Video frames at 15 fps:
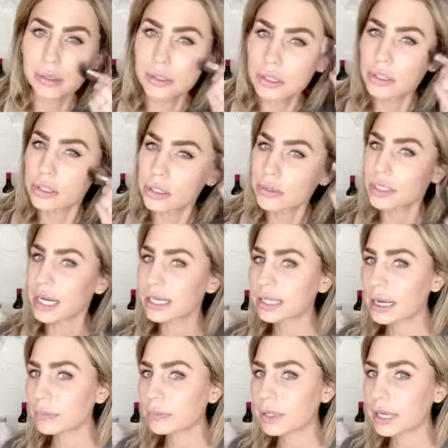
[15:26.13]
So take
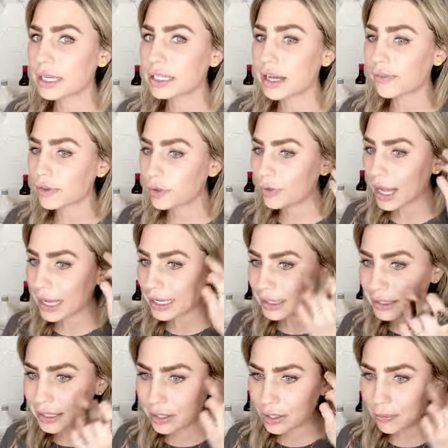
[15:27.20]
that blend. If you like a
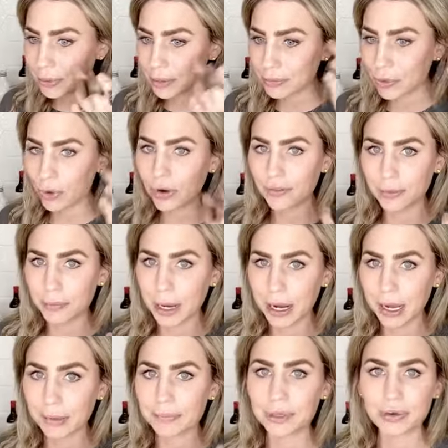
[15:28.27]
little bit more of a
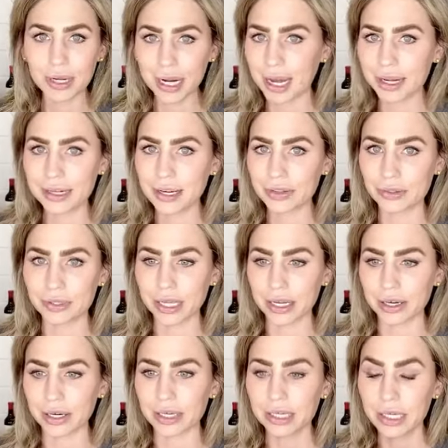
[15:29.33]
pop, you can add another layer.
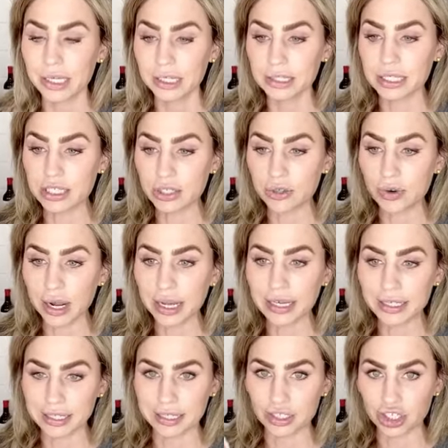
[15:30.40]
This is great
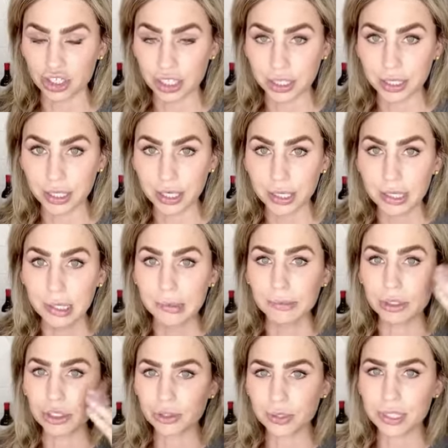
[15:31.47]
because it's sheer,
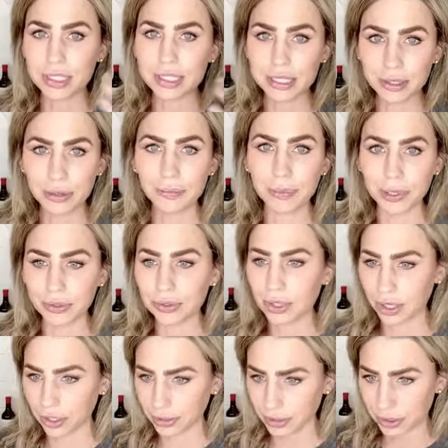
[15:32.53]
but you can still build
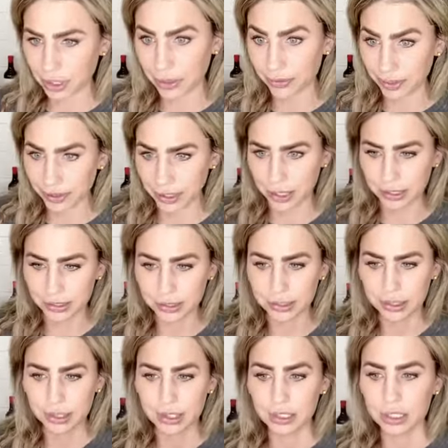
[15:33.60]
color on with it.
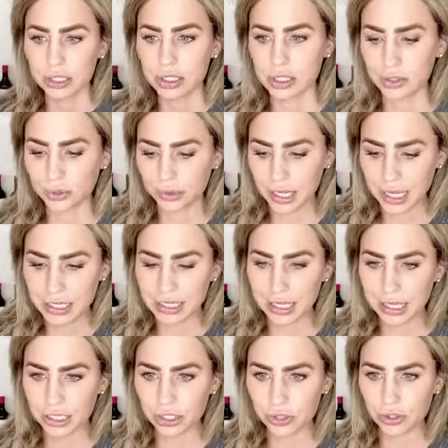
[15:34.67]
So that side
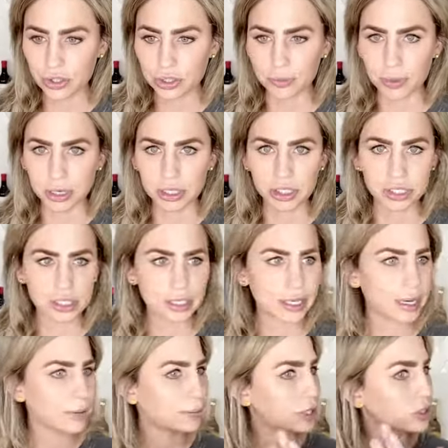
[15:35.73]
I showed you the brush. This side
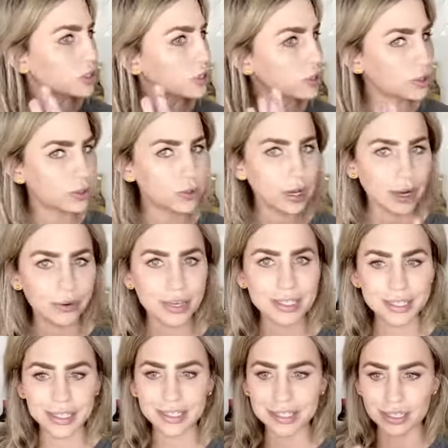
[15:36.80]
I'm going to show you how
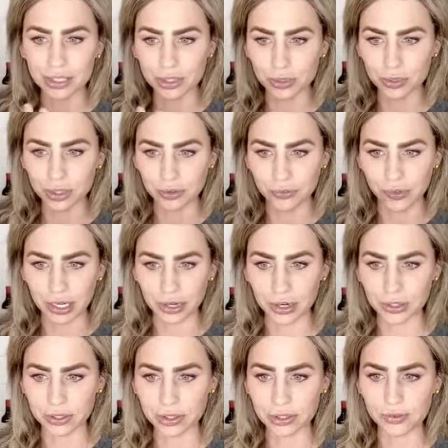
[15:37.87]
easy it is to do with your finger.
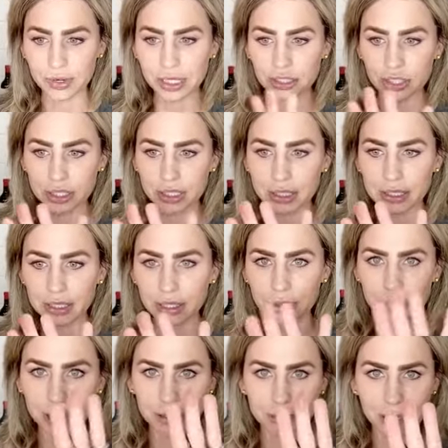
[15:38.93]
So I've got just a little
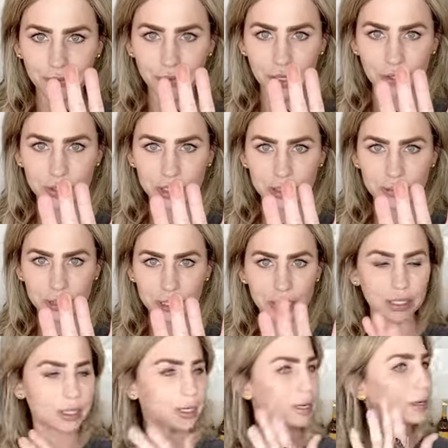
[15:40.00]
bit on my fingertip
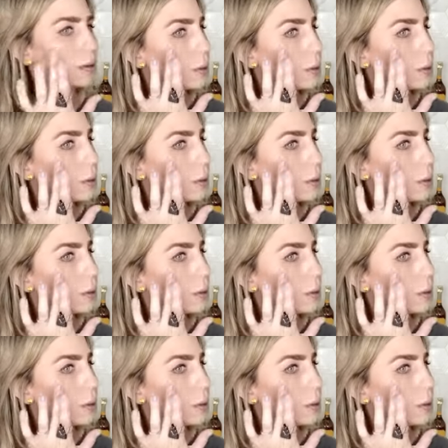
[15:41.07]
here.